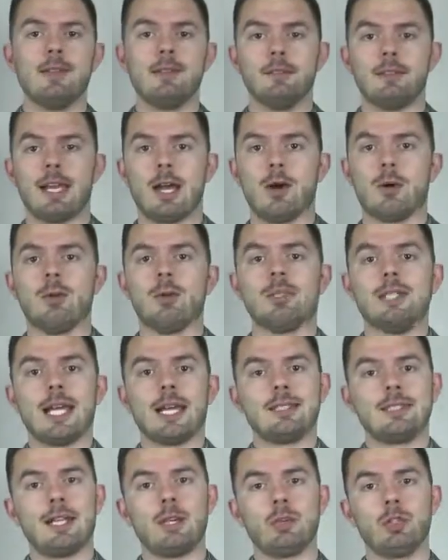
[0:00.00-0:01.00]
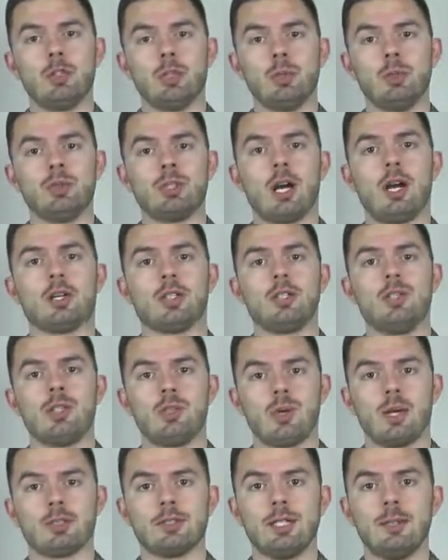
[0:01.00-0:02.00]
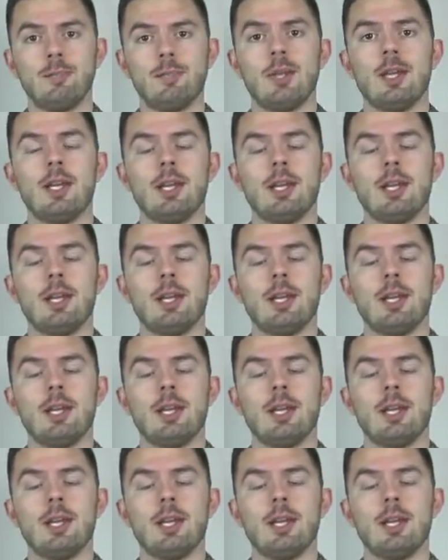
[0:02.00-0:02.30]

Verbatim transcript: Now, that's how shoes are constructed,